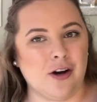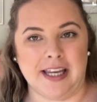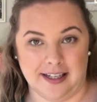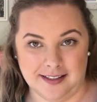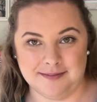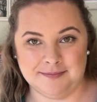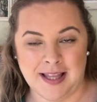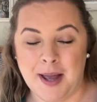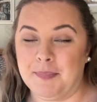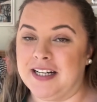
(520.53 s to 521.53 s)
are in,
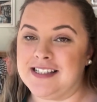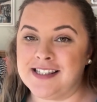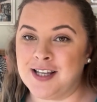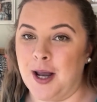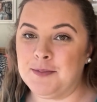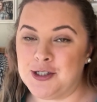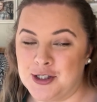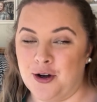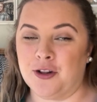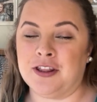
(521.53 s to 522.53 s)
but it's time to
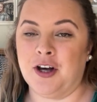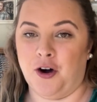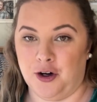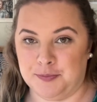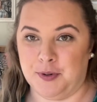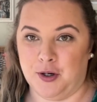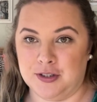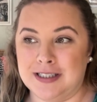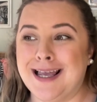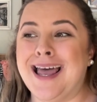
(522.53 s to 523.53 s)
start the hard
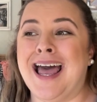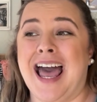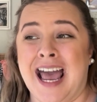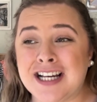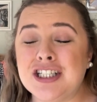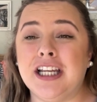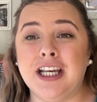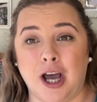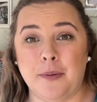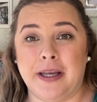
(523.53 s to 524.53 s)
part. Actually
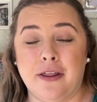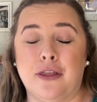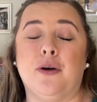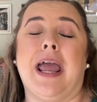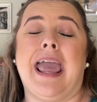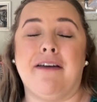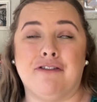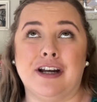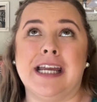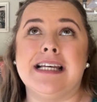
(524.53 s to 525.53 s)
going through
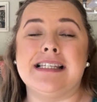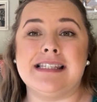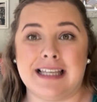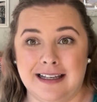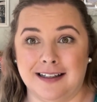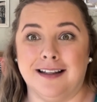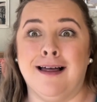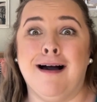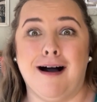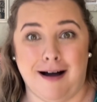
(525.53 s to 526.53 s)
every
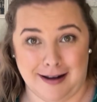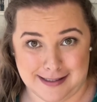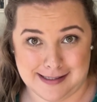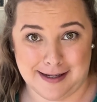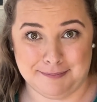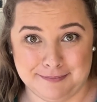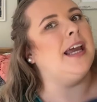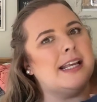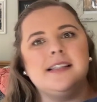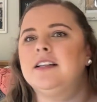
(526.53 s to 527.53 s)
single item.
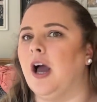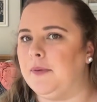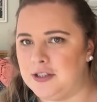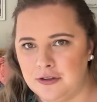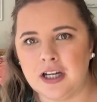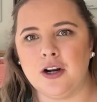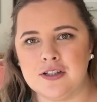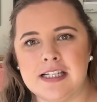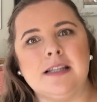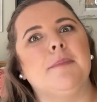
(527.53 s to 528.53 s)
Is it going to the
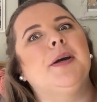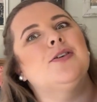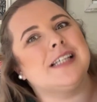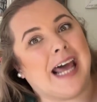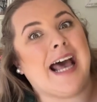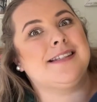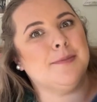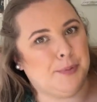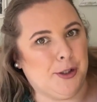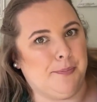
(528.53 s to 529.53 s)
closet because it has a
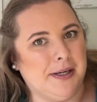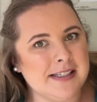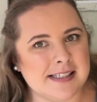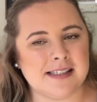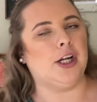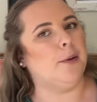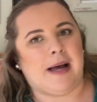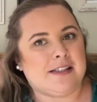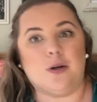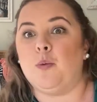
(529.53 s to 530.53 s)
purpose? No
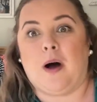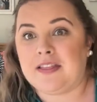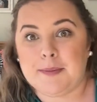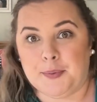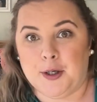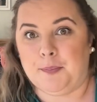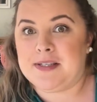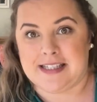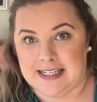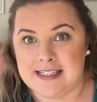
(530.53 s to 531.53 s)
matter what the
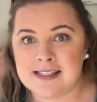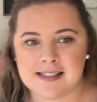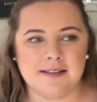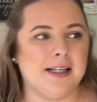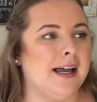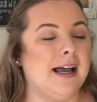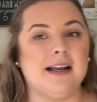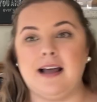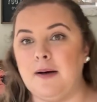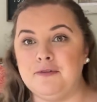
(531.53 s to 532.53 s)
purpose is.
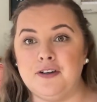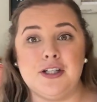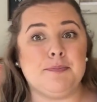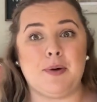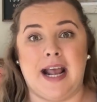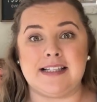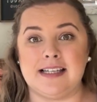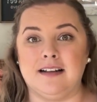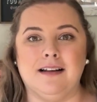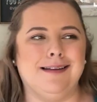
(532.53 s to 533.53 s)
Comfort,
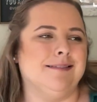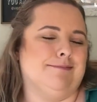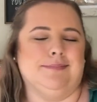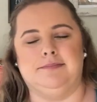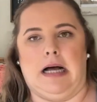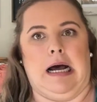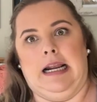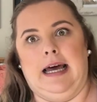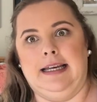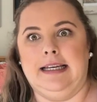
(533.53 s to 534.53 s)
practical, I
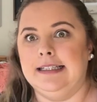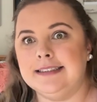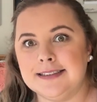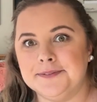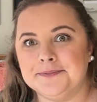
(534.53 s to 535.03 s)
like it.